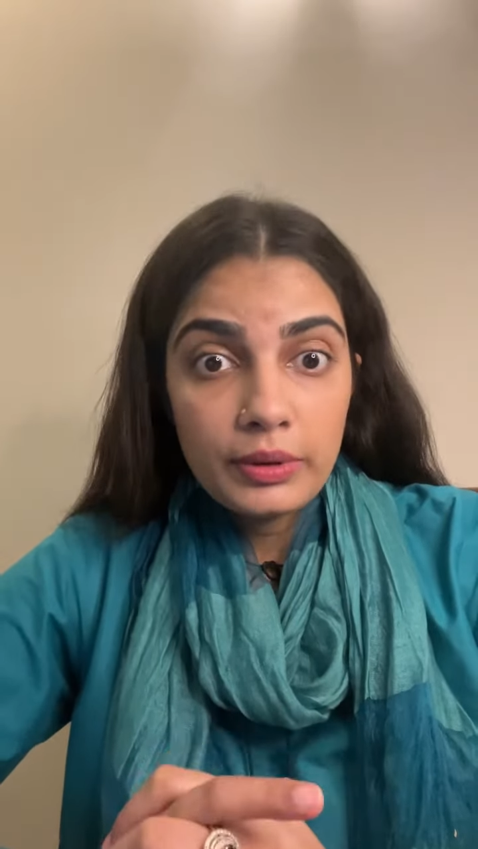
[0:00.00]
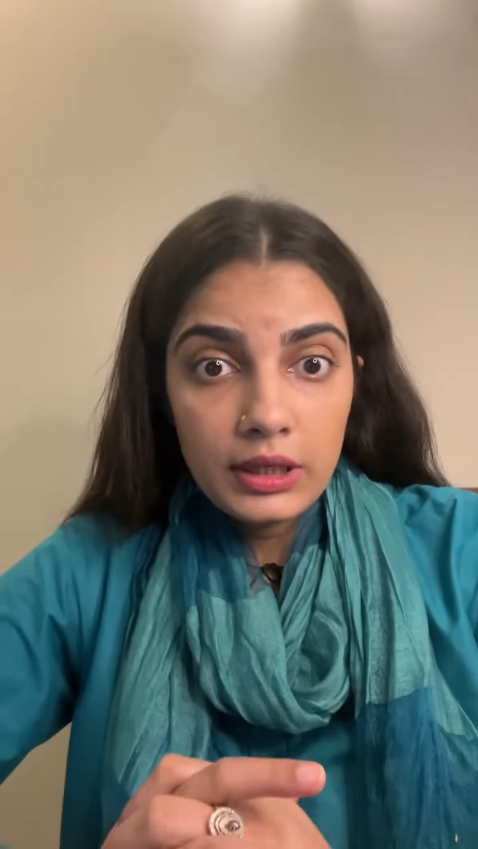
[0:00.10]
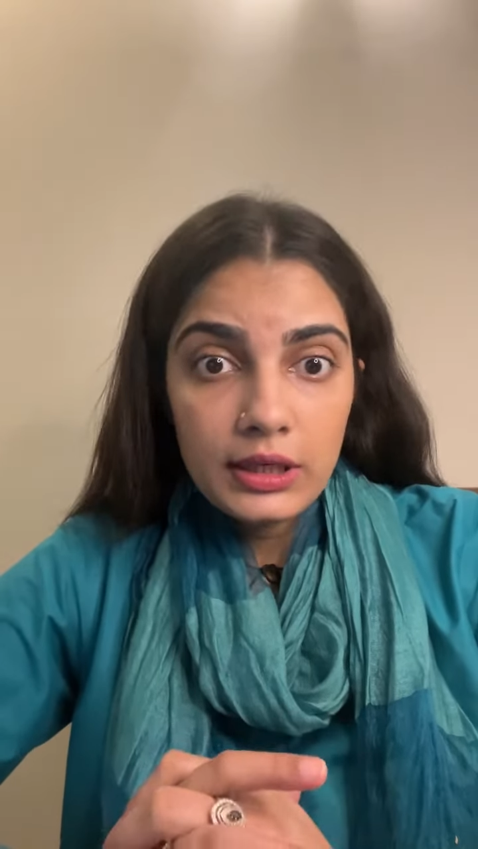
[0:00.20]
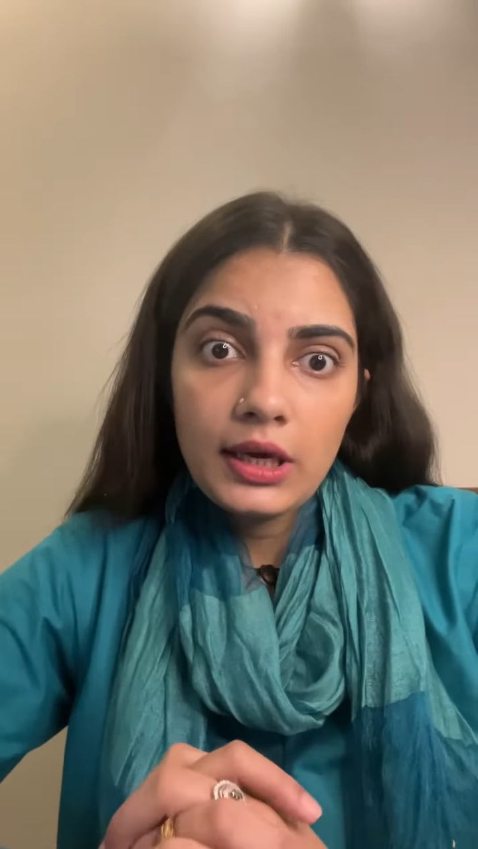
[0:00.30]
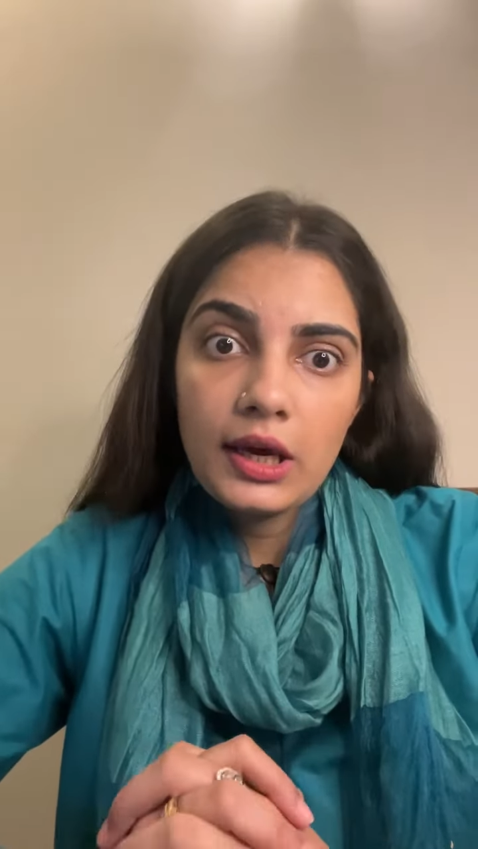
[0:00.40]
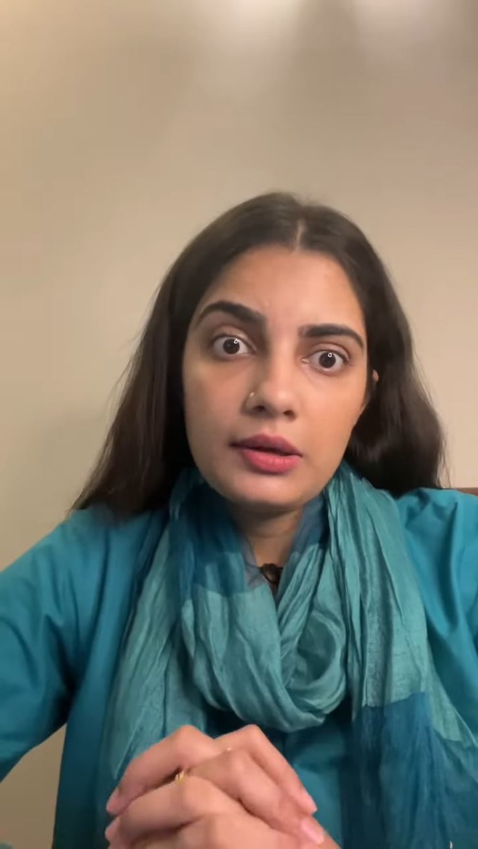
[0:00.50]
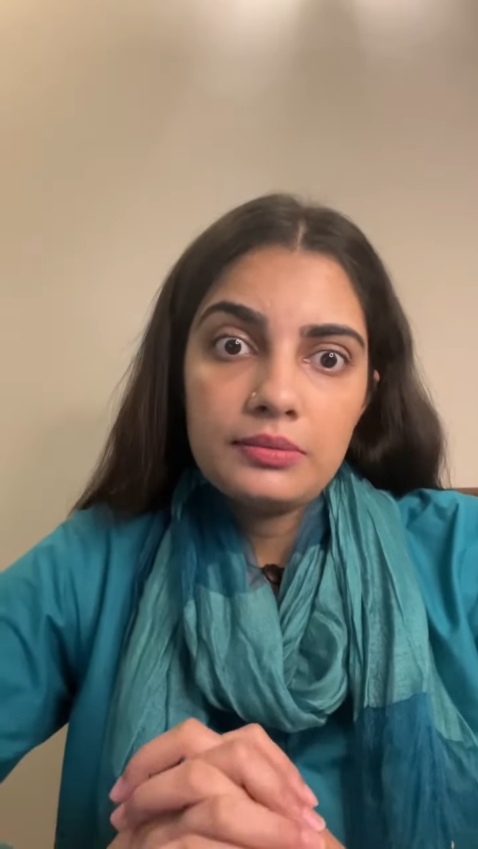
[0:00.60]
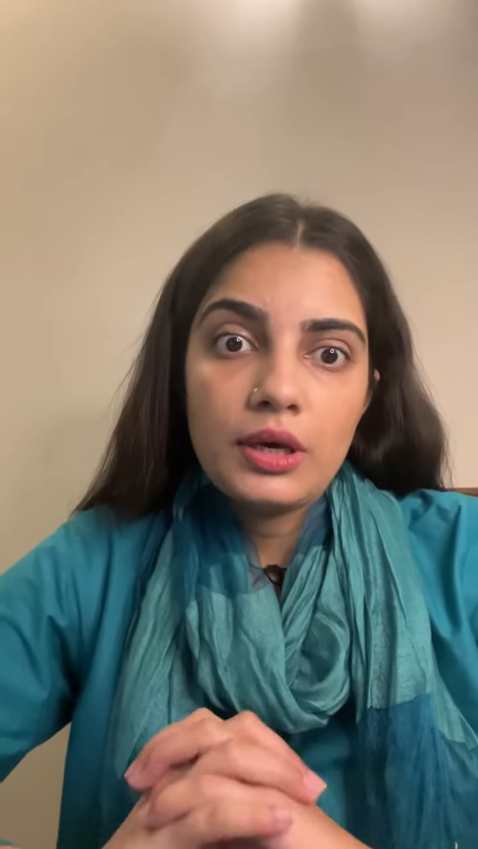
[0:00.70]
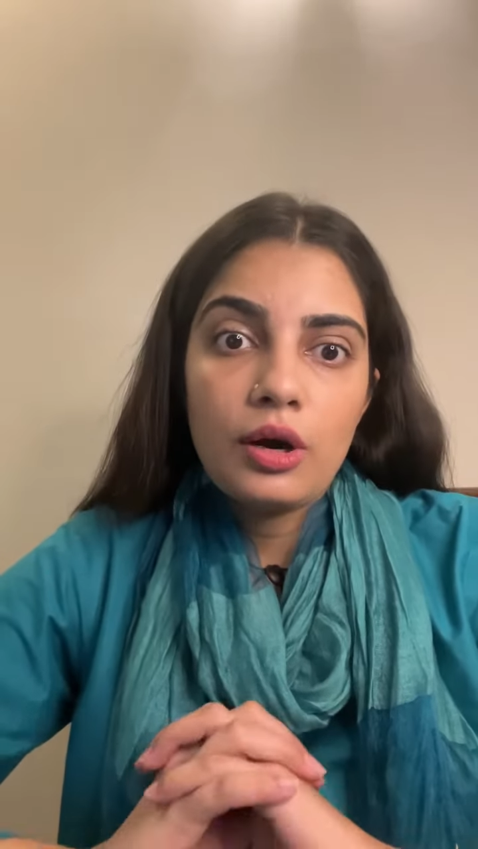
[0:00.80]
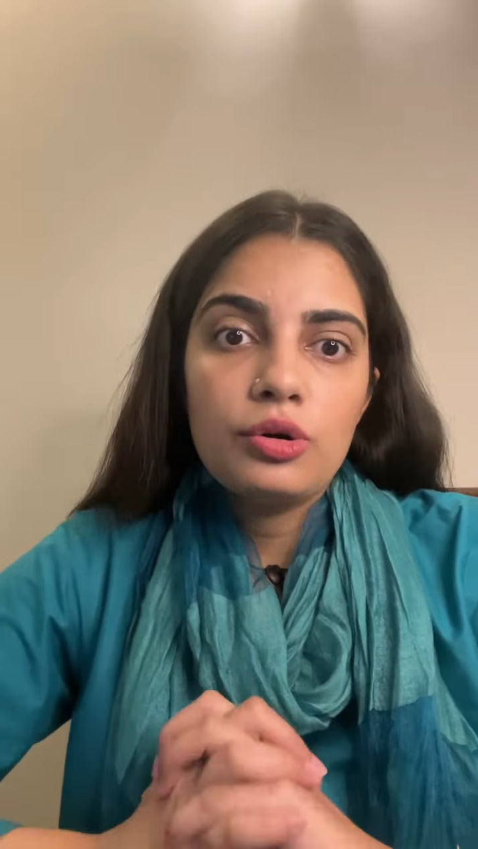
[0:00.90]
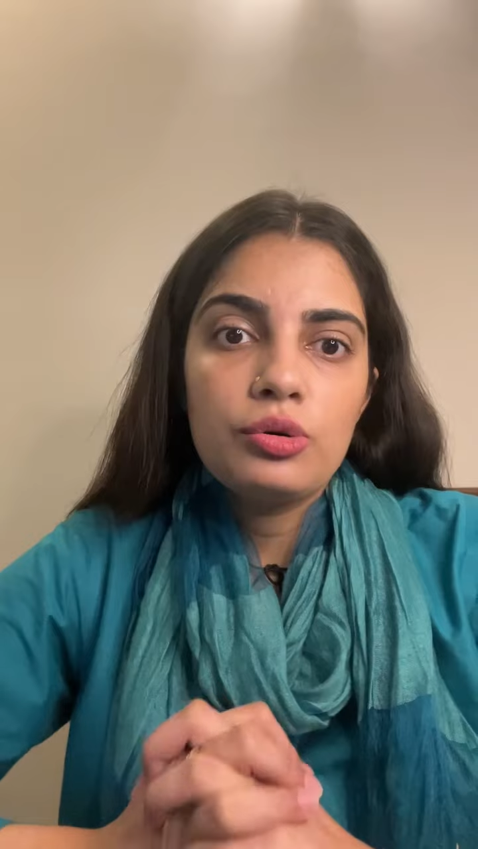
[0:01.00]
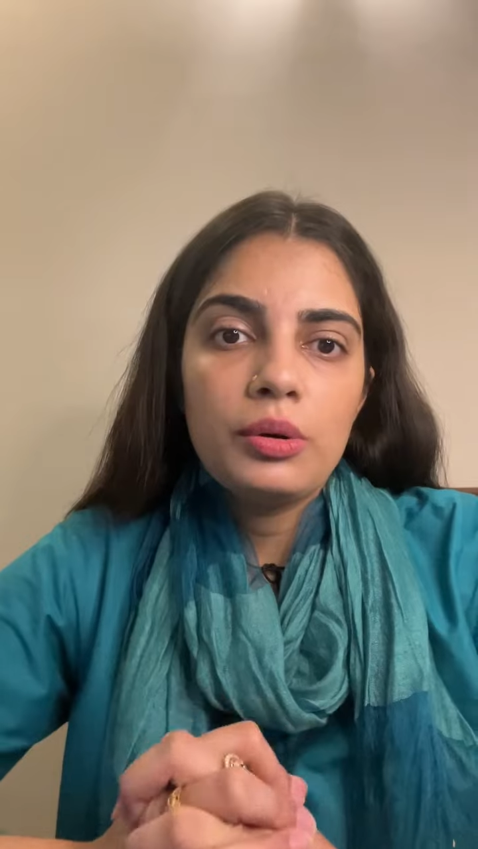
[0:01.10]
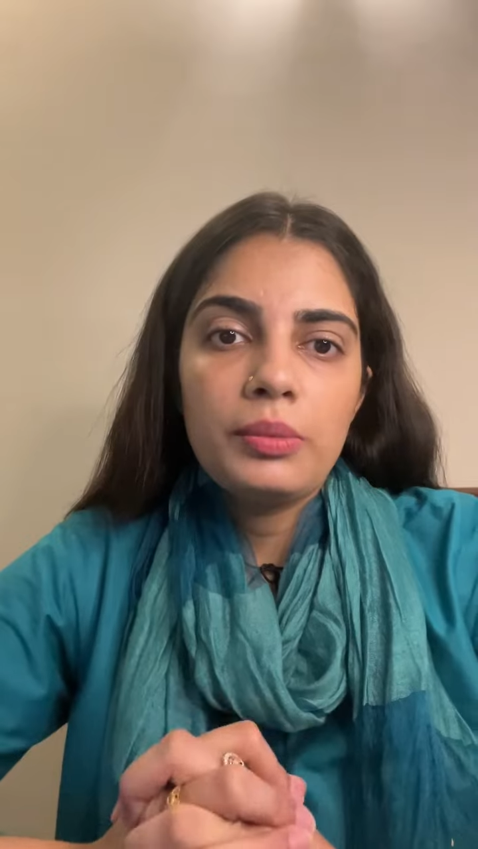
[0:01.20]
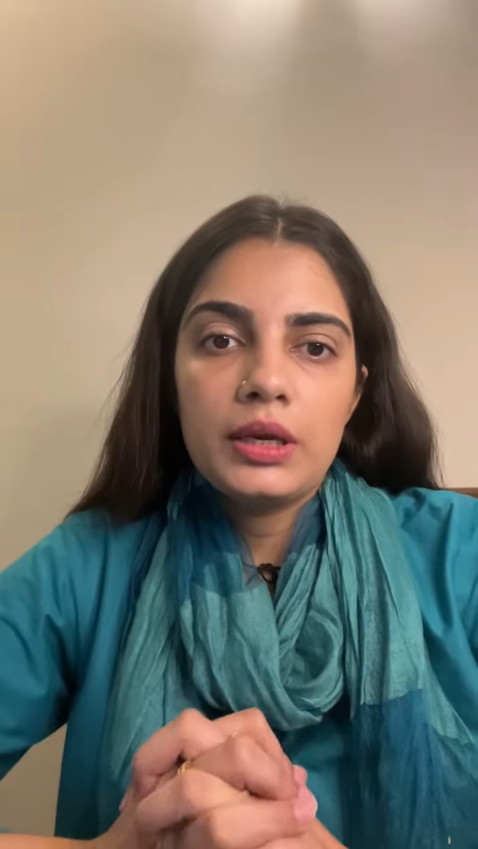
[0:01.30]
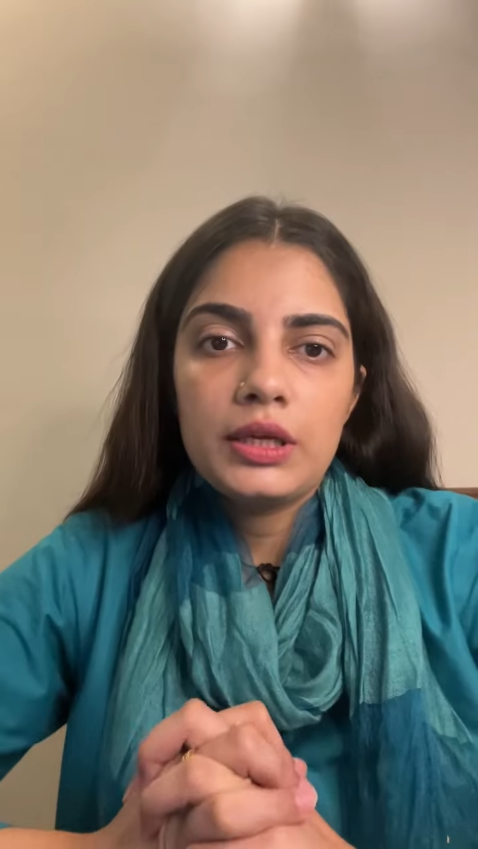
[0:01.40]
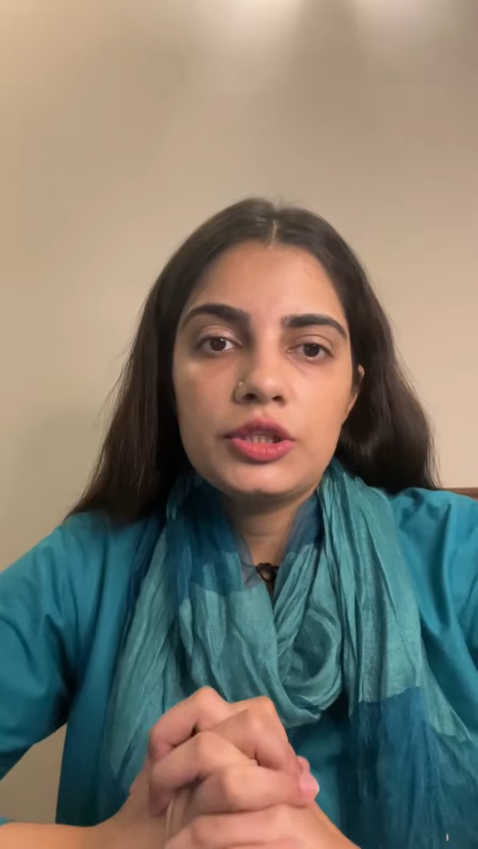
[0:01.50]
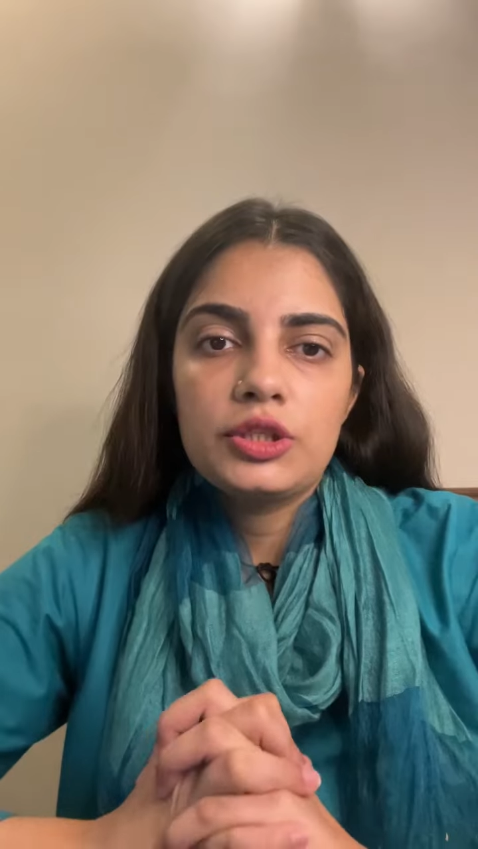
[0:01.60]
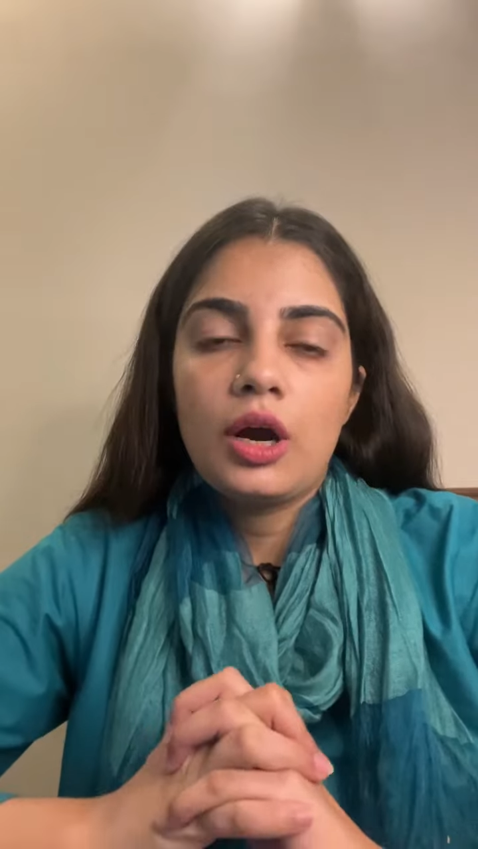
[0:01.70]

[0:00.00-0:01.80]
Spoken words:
many times, how do I manage?